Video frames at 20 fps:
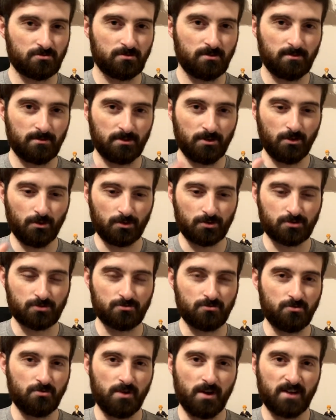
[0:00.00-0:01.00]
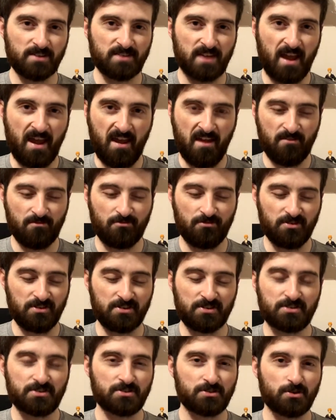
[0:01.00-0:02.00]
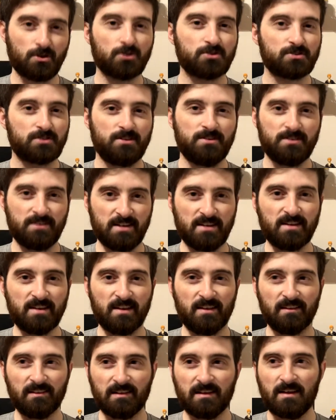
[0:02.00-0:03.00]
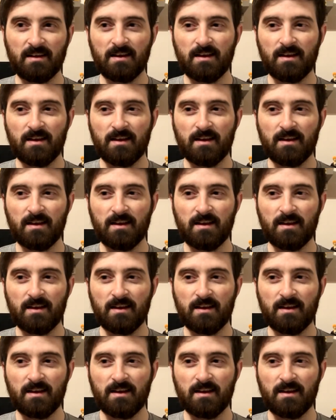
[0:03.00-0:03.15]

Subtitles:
you know, scrutinize every disgusting detail,